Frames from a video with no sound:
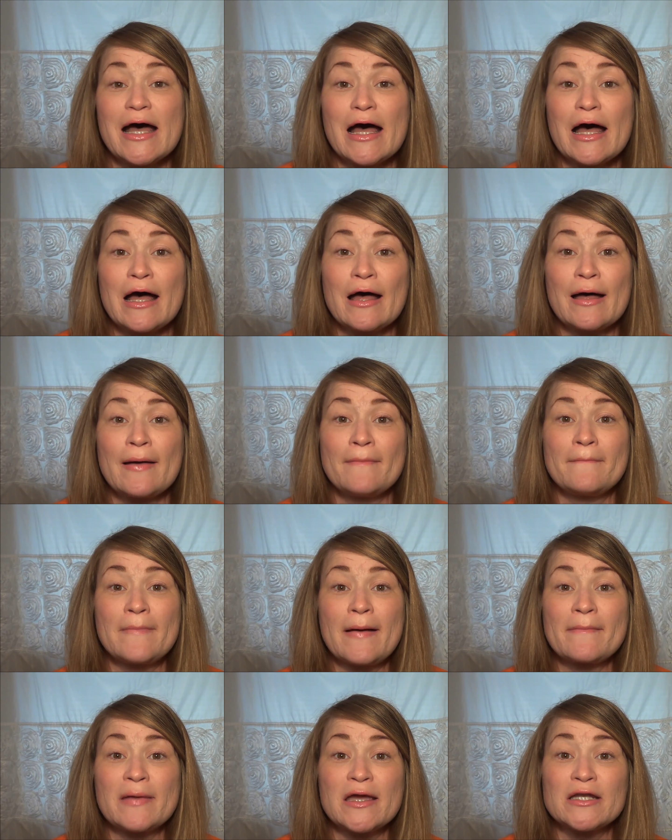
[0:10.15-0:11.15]

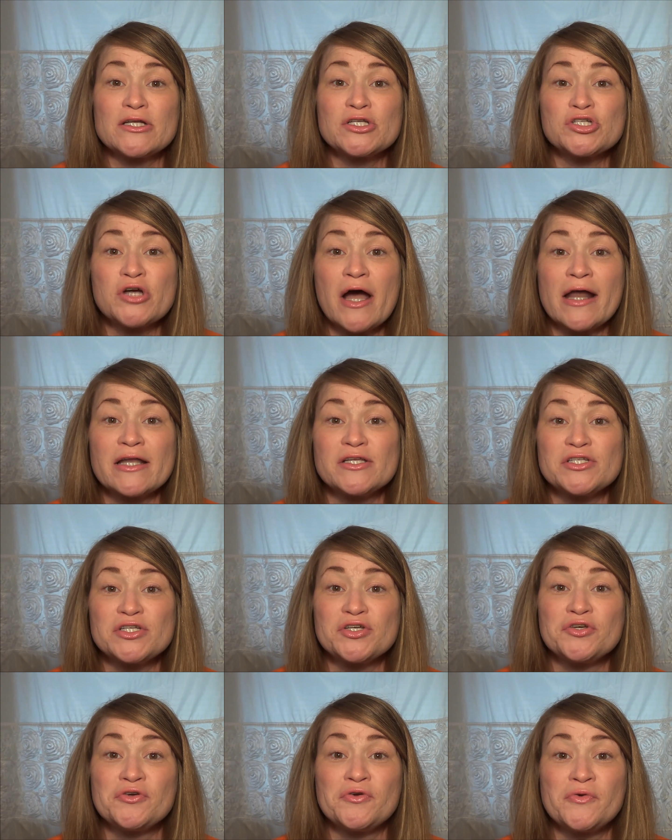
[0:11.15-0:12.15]
I'm going to try to
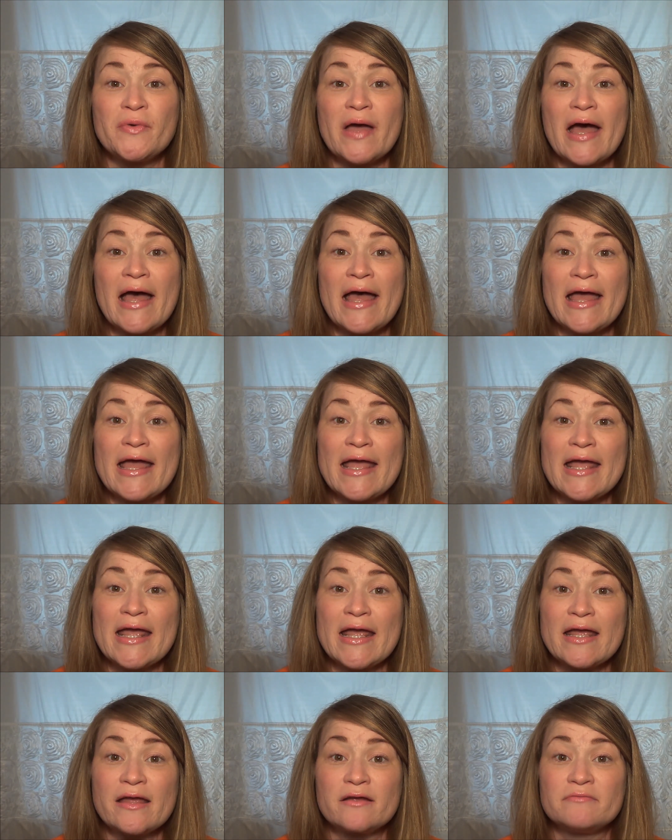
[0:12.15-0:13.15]
do
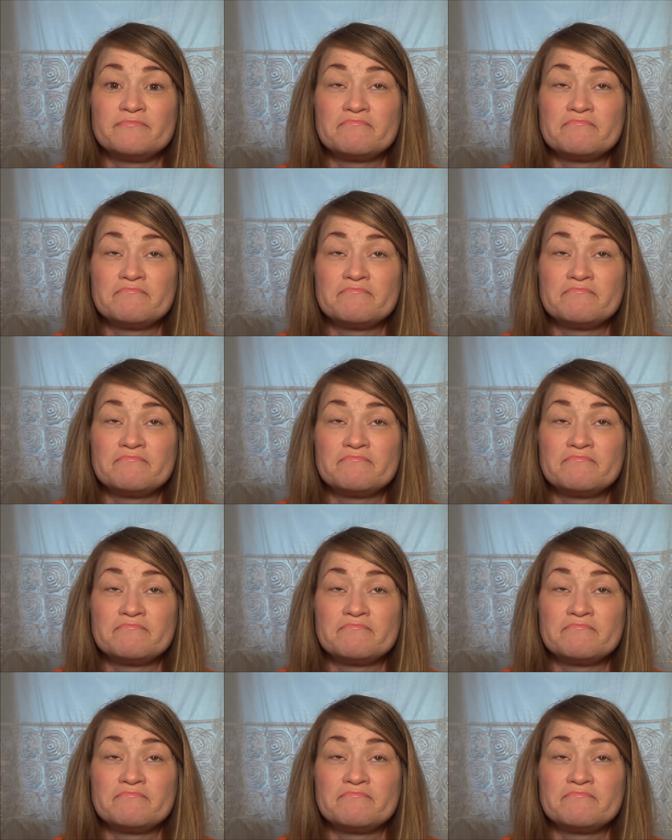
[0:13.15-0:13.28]
a